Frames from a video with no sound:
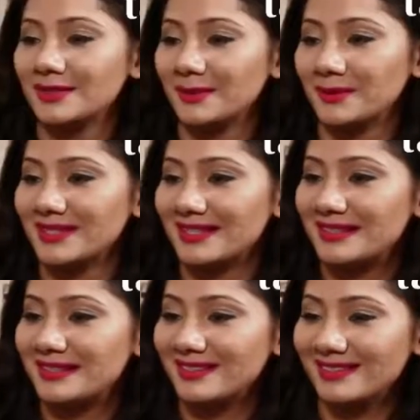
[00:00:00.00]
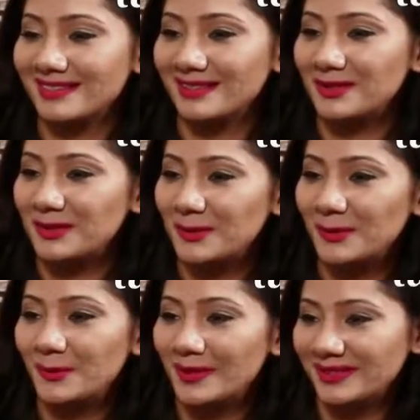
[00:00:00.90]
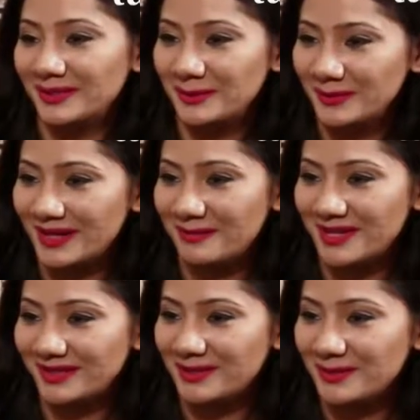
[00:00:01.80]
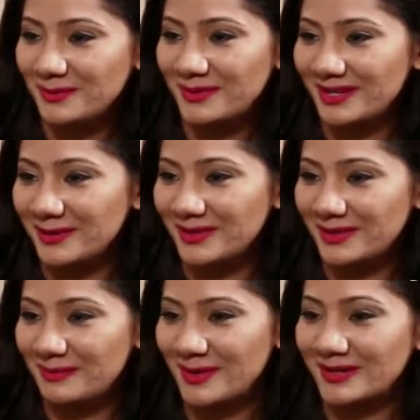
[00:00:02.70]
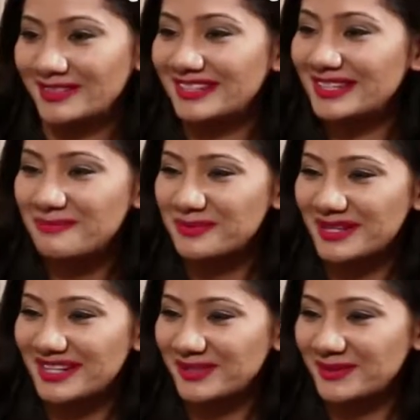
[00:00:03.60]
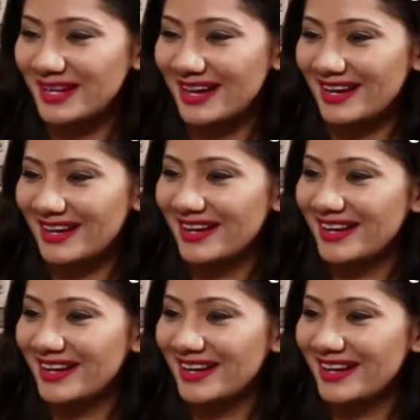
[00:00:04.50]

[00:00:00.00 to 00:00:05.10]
So, since you were the newcomer, the new kid on the block. Did they bully you? A